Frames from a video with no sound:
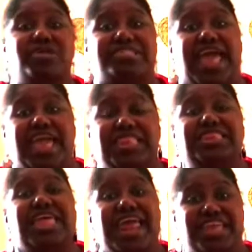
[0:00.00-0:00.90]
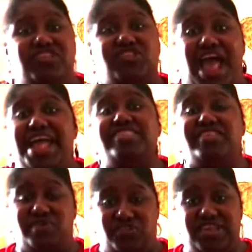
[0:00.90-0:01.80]
we say let it shine
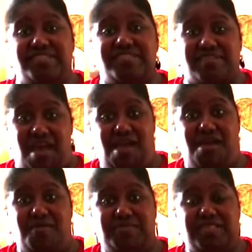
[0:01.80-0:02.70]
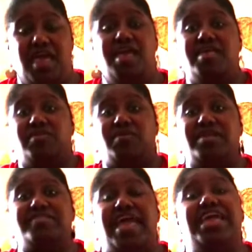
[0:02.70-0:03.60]
till Jesus comes, so we're
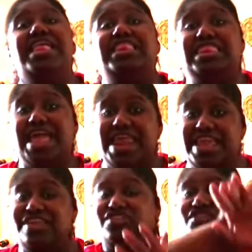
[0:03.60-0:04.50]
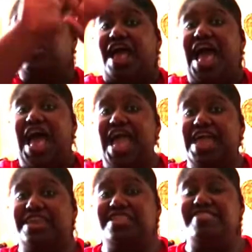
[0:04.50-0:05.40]
going to say, let it
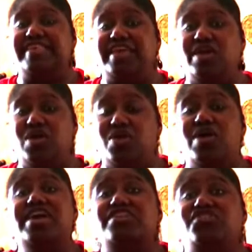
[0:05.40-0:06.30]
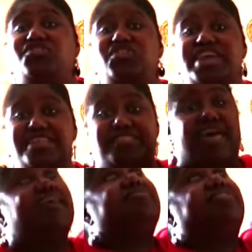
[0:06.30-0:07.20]
shine till
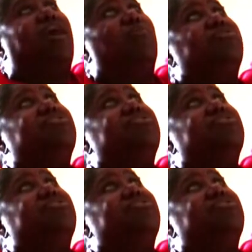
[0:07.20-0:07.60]
Jesus. And we're